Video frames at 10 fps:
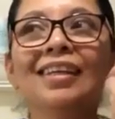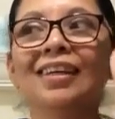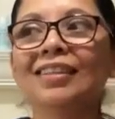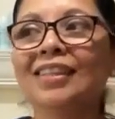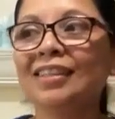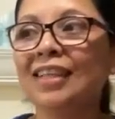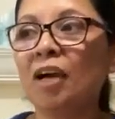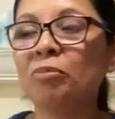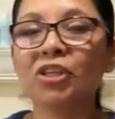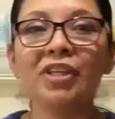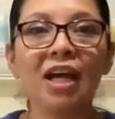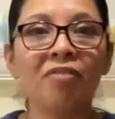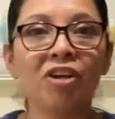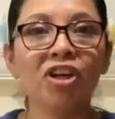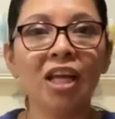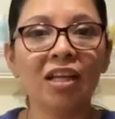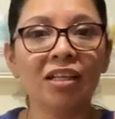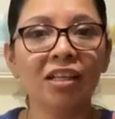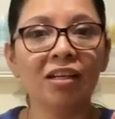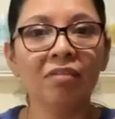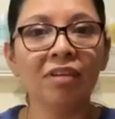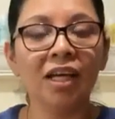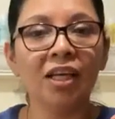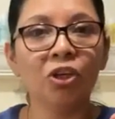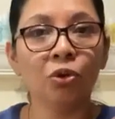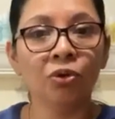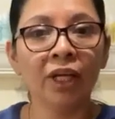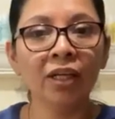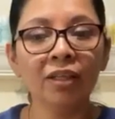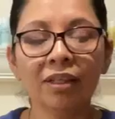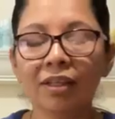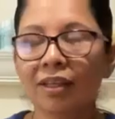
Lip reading: you know, I'm sure y'all have heard, like, of La Llorona.